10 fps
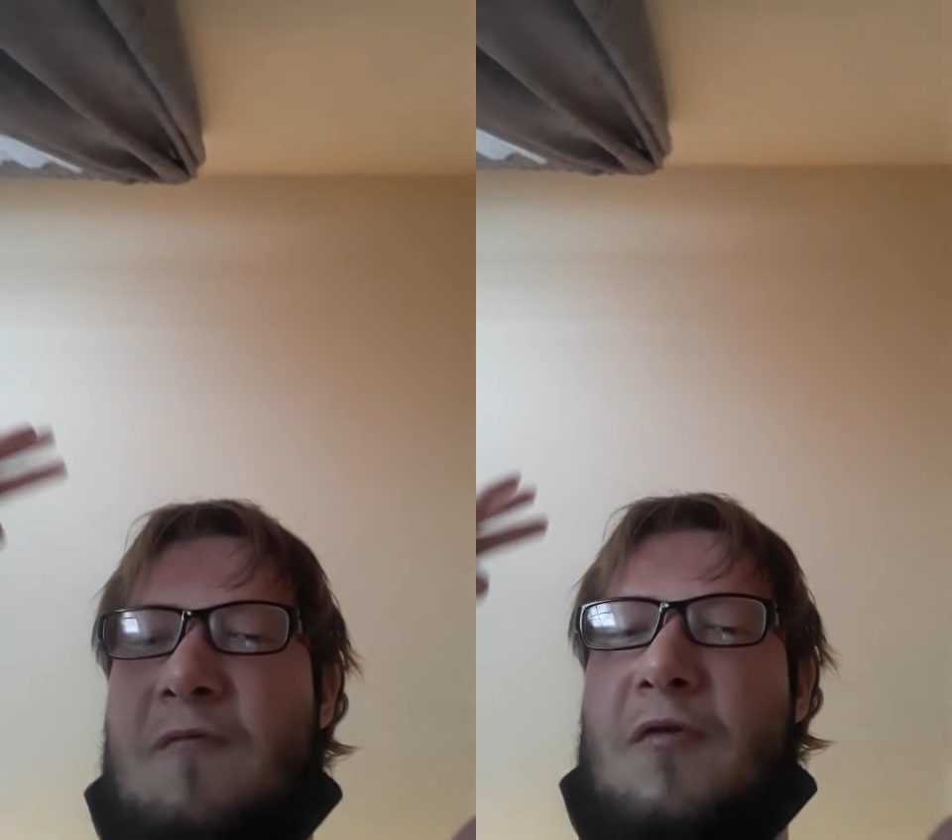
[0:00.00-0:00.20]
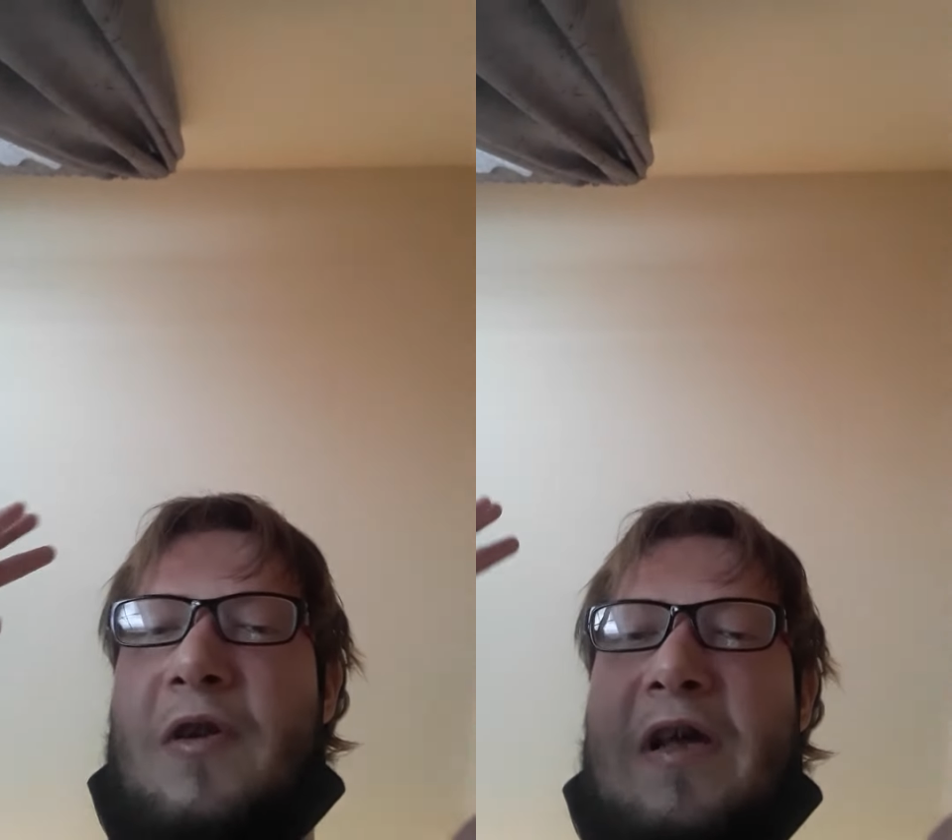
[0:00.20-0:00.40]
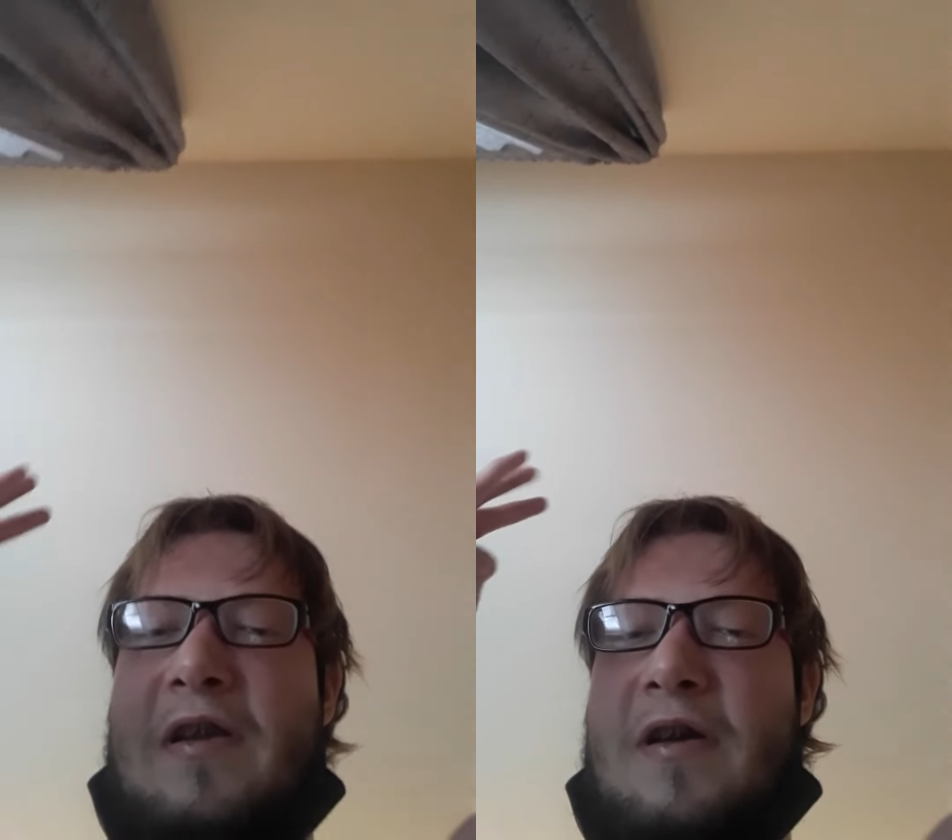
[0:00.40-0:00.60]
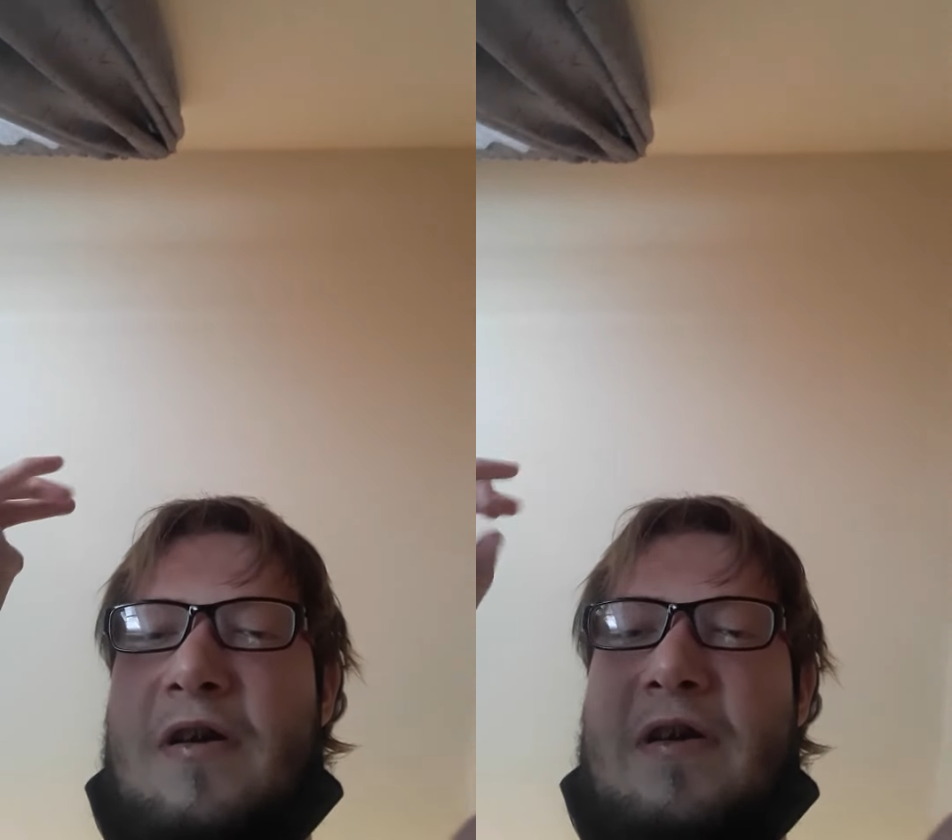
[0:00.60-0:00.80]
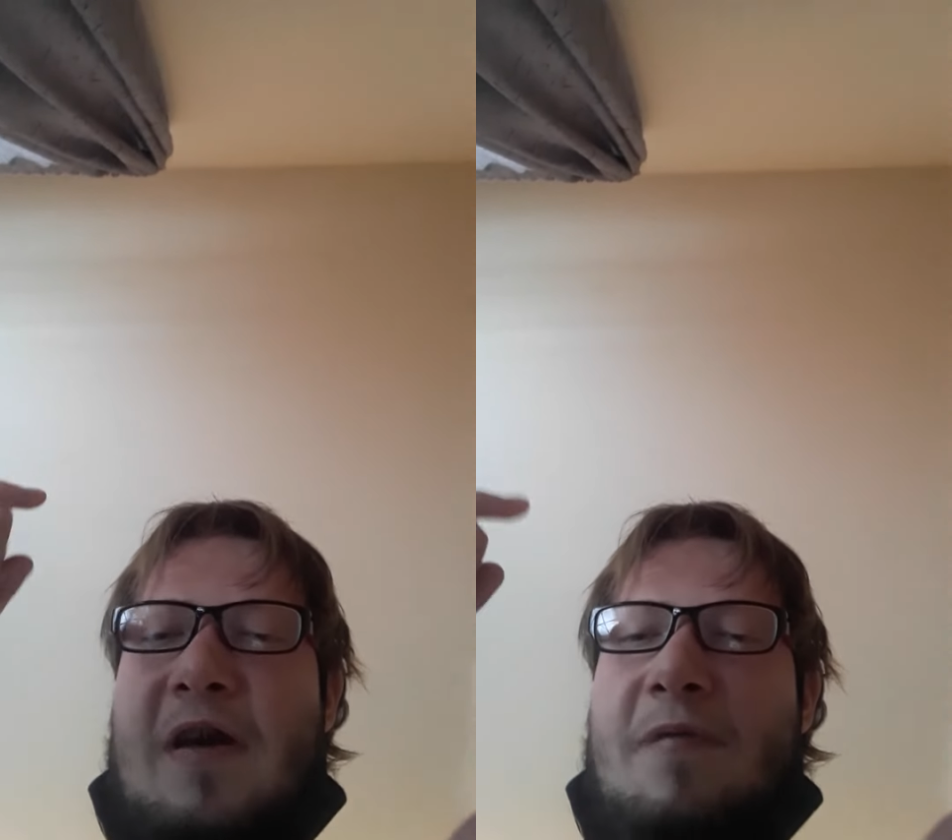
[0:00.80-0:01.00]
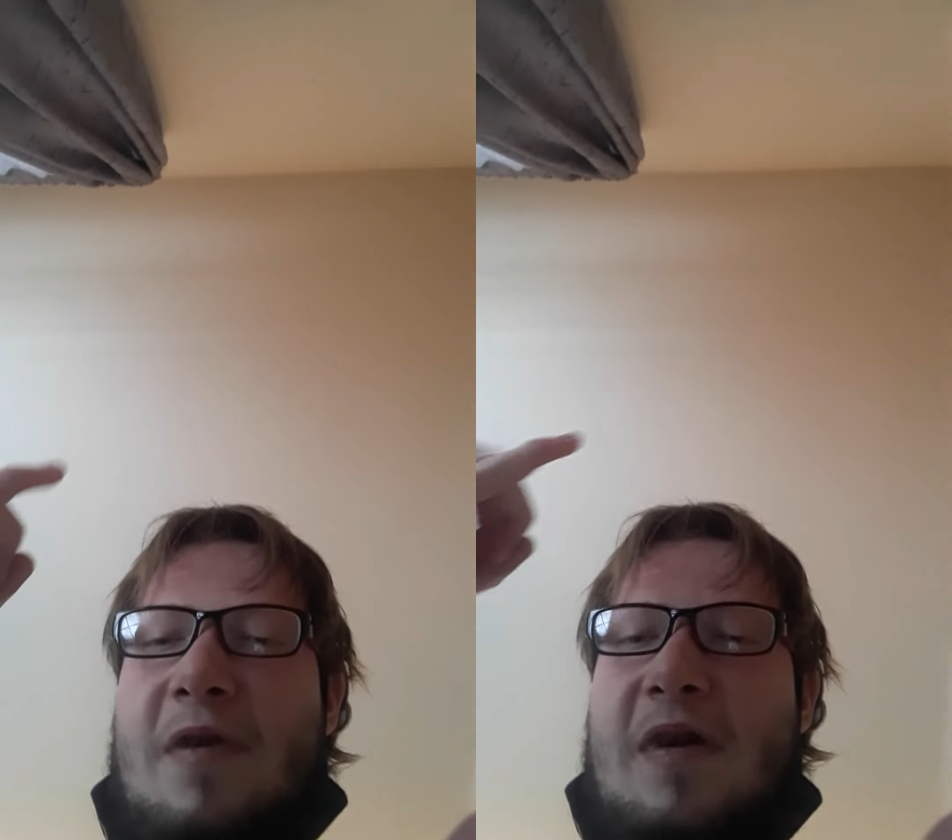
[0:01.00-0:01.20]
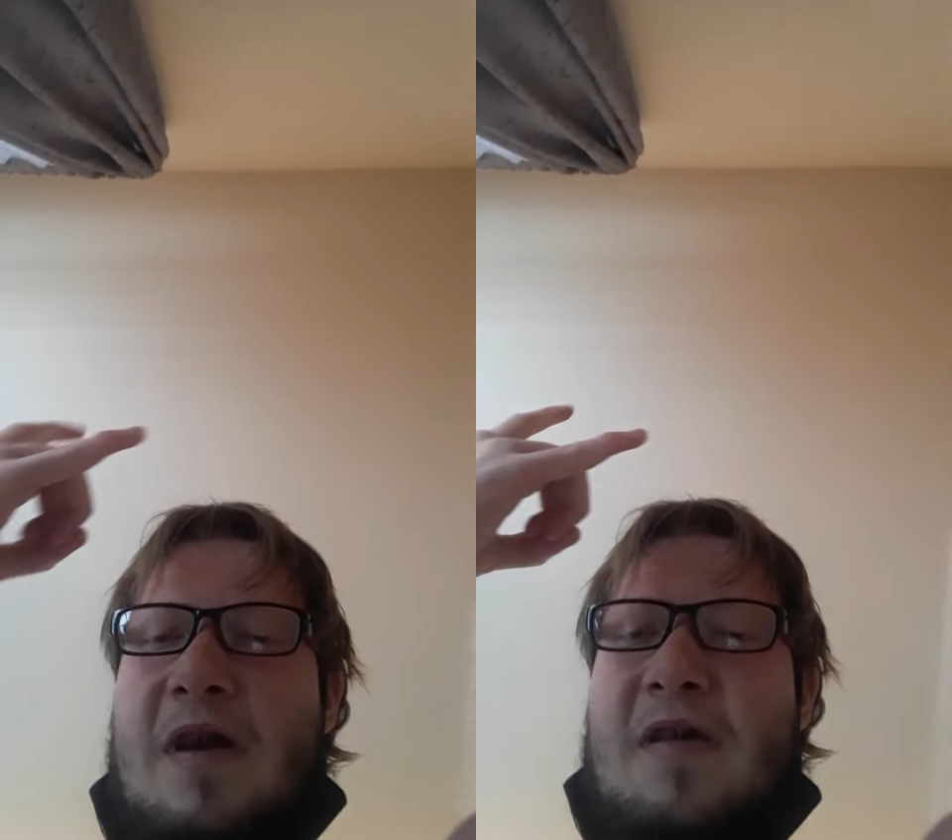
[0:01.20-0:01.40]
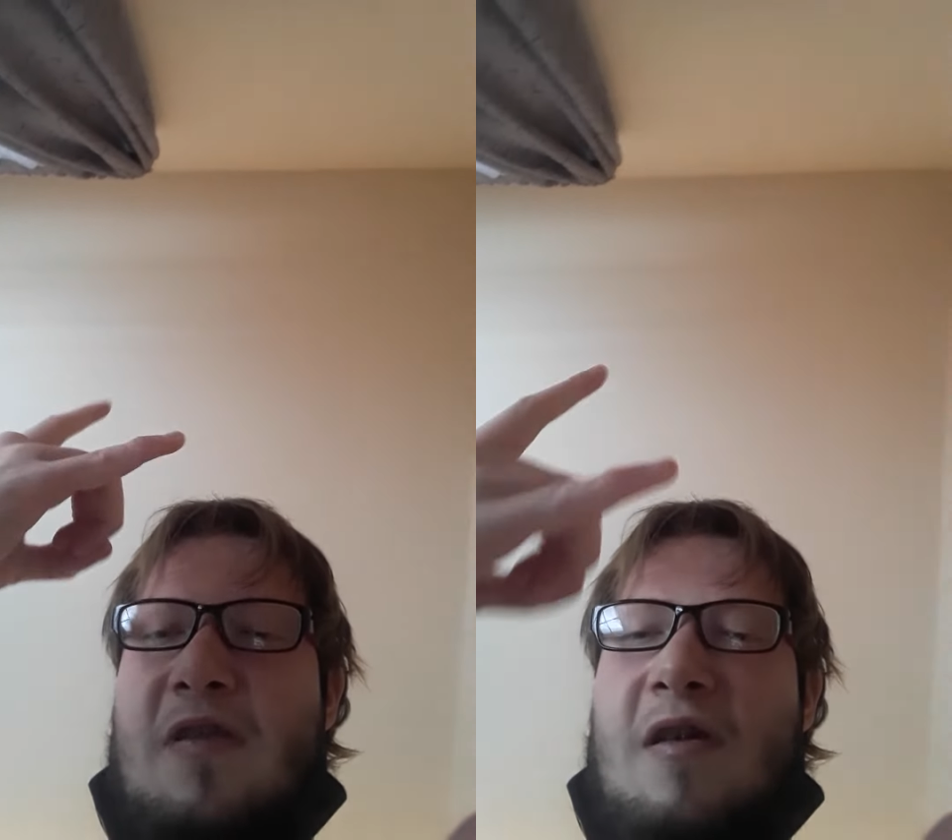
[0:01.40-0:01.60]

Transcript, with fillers: Free that nigga Kevin Gates.